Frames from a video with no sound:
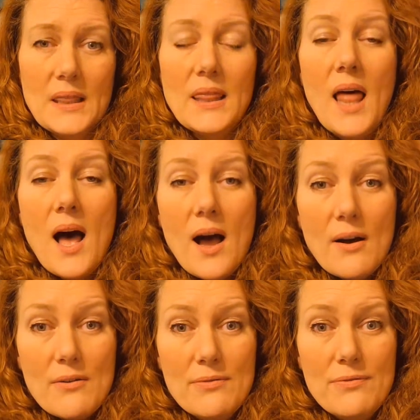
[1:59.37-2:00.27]

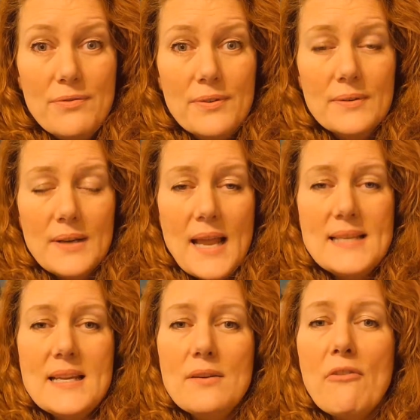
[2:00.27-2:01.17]
love
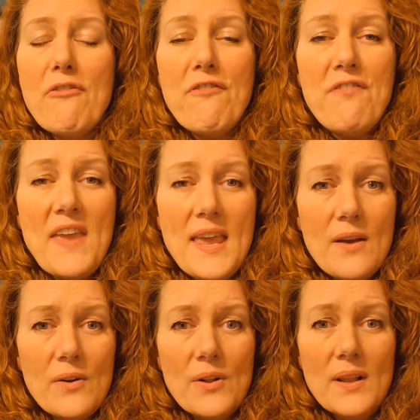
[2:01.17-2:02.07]
and didn't
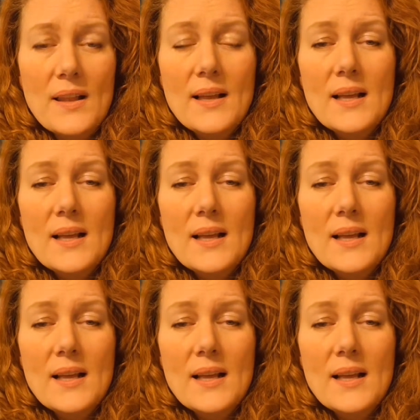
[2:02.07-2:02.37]
feel